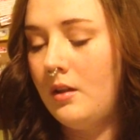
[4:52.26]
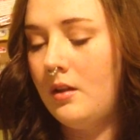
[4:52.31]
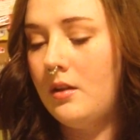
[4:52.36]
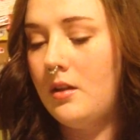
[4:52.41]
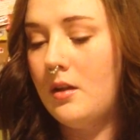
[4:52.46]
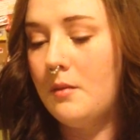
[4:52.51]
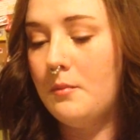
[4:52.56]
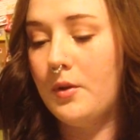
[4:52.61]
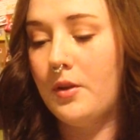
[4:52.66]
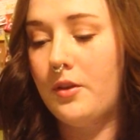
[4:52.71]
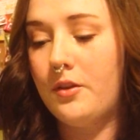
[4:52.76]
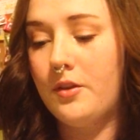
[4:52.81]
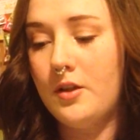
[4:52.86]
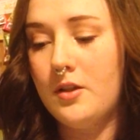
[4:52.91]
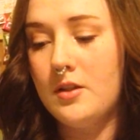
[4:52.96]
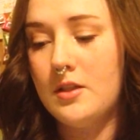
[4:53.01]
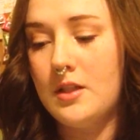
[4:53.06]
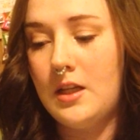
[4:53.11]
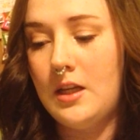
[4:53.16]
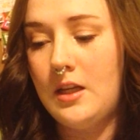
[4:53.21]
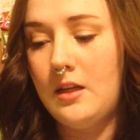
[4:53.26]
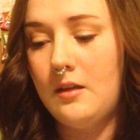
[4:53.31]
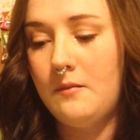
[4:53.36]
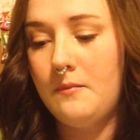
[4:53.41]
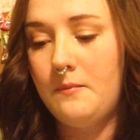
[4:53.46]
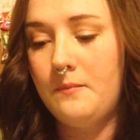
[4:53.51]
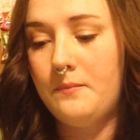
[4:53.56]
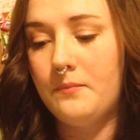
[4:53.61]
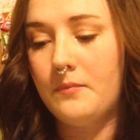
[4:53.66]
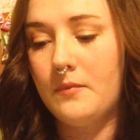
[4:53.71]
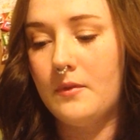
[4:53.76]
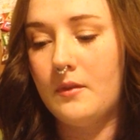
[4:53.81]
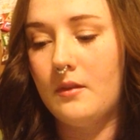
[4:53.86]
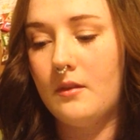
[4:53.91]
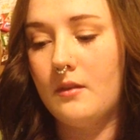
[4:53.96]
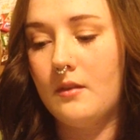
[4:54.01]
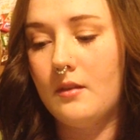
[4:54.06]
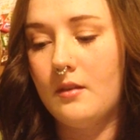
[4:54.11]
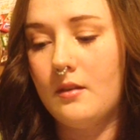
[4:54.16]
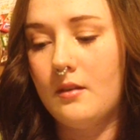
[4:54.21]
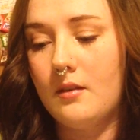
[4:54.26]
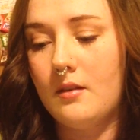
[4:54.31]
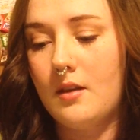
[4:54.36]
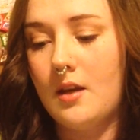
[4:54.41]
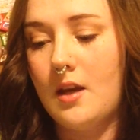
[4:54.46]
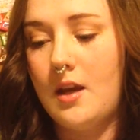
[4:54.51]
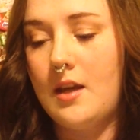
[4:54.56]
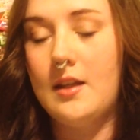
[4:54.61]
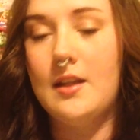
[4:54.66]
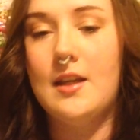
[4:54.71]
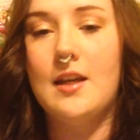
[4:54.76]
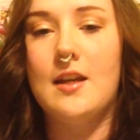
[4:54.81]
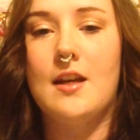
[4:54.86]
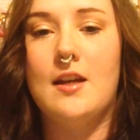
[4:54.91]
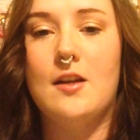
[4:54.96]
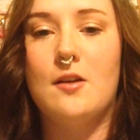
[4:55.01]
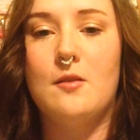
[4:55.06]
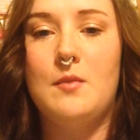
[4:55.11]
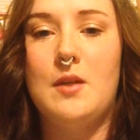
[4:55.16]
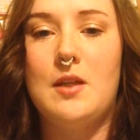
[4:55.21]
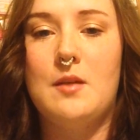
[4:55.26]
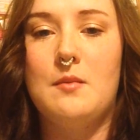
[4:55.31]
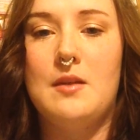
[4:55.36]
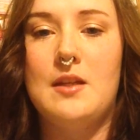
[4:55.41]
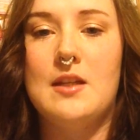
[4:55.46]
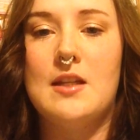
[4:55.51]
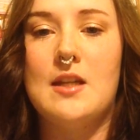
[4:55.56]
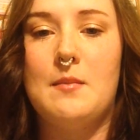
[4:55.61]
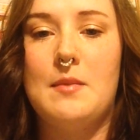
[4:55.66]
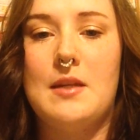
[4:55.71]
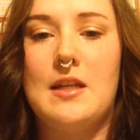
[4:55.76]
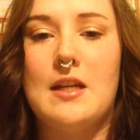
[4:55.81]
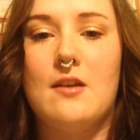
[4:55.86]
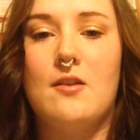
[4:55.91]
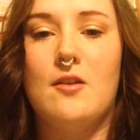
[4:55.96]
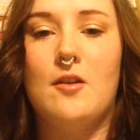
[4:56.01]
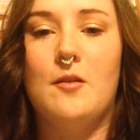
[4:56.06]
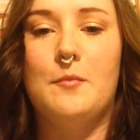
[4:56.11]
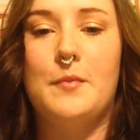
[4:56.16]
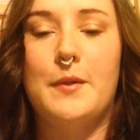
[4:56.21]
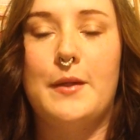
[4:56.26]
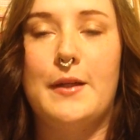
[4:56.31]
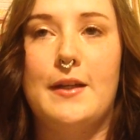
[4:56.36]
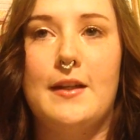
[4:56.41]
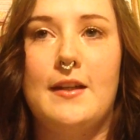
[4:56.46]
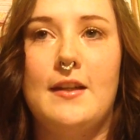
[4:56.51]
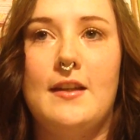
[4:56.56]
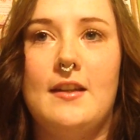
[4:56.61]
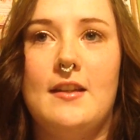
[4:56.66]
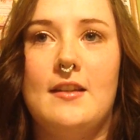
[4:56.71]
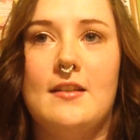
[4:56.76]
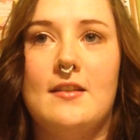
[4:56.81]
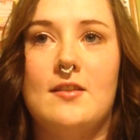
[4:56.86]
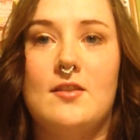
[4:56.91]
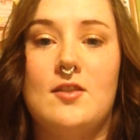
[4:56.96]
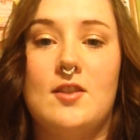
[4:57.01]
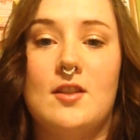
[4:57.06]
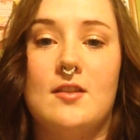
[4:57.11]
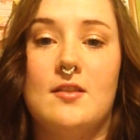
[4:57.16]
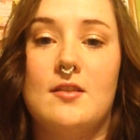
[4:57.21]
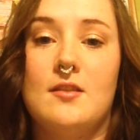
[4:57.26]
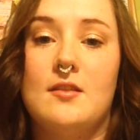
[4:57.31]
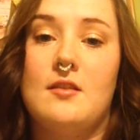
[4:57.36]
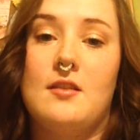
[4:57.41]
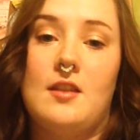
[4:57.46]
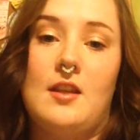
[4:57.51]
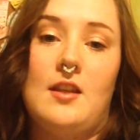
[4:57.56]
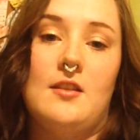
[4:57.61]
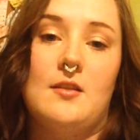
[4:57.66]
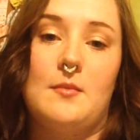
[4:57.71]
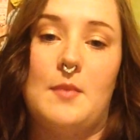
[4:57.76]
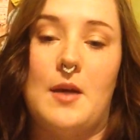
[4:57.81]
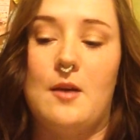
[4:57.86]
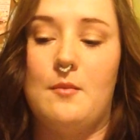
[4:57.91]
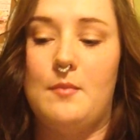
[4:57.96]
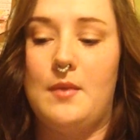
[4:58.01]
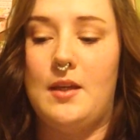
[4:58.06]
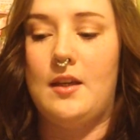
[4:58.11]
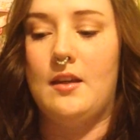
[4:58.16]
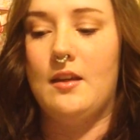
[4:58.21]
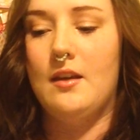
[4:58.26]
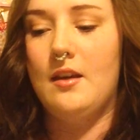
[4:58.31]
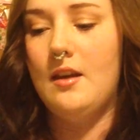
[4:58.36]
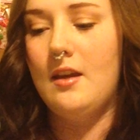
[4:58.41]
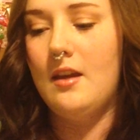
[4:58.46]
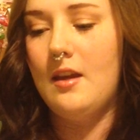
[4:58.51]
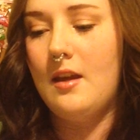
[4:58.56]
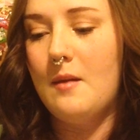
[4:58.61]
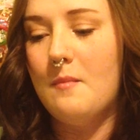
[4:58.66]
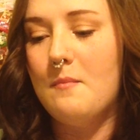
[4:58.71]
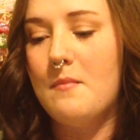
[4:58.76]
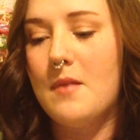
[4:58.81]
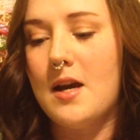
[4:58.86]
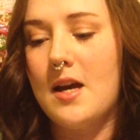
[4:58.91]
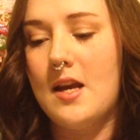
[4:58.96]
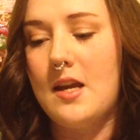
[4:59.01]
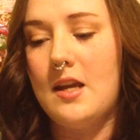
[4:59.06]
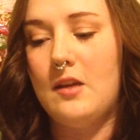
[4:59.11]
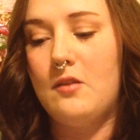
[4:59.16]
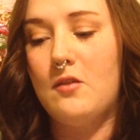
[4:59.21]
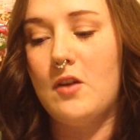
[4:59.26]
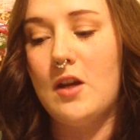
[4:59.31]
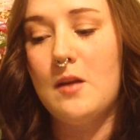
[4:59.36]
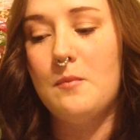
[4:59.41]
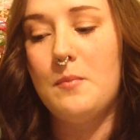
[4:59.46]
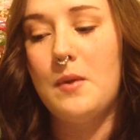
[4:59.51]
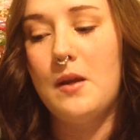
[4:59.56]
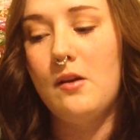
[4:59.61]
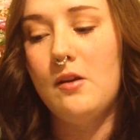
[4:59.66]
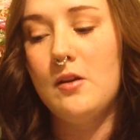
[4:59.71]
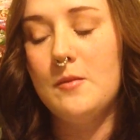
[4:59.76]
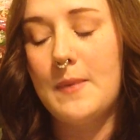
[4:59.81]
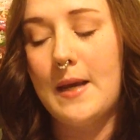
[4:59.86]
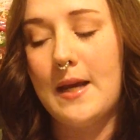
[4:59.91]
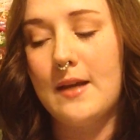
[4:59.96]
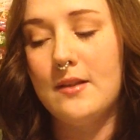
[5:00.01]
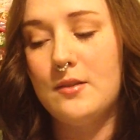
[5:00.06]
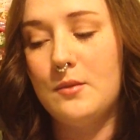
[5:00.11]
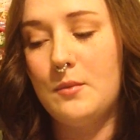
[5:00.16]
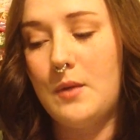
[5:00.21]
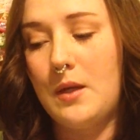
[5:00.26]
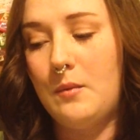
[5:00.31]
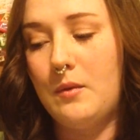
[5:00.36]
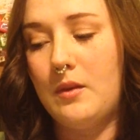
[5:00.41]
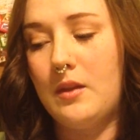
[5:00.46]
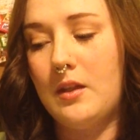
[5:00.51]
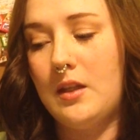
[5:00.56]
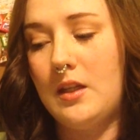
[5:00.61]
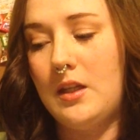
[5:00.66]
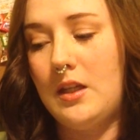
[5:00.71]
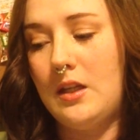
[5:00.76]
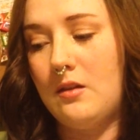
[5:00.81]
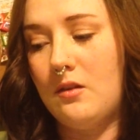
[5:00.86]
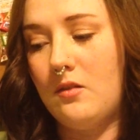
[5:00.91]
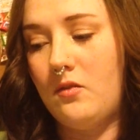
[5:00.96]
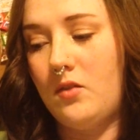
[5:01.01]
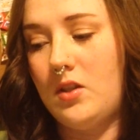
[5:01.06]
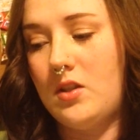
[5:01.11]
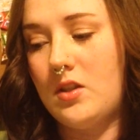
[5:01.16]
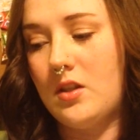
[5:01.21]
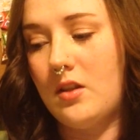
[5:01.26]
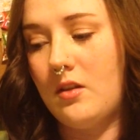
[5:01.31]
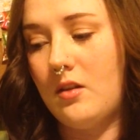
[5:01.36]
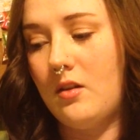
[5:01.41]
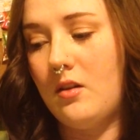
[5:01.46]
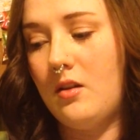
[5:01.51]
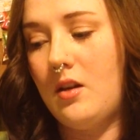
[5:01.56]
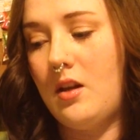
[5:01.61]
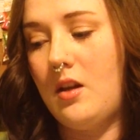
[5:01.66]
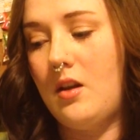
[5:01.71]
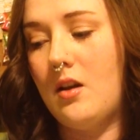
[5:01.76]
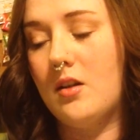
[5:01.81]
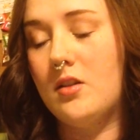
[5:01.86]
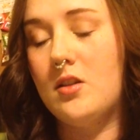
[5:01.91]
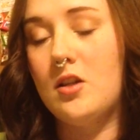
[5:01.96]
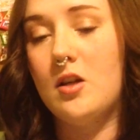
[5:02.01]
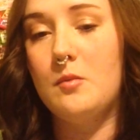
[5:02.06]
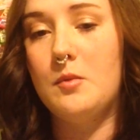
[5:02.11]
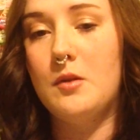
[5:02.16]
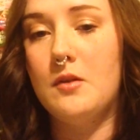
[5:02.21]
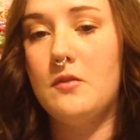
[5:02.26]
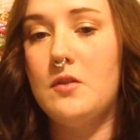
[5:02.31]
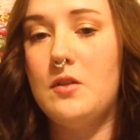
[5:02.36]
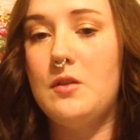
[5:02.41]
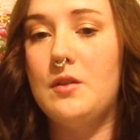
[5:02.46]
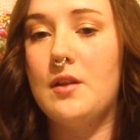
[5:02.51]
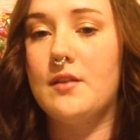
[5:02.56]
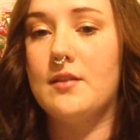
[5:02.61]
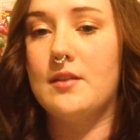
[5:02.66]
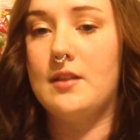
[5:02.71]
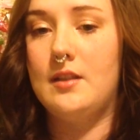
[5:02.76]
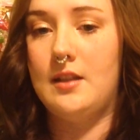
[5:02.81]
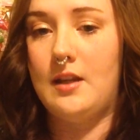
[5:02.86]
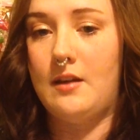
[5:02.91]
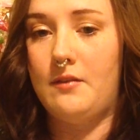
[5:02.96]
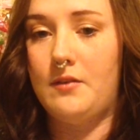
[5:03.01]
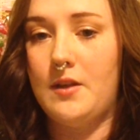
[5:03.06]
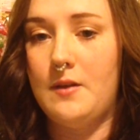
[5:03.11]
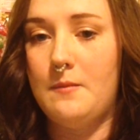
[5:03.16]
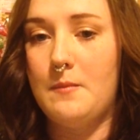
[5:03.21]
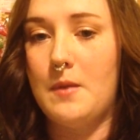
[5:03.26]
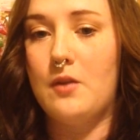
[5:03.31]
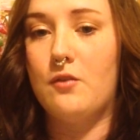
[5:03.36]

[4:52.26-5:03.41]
Number 13, and again, I don't mean to be a Debbie Downer, but this is just things about me. My grandparents passed away within a year of each other. In October of 2011, my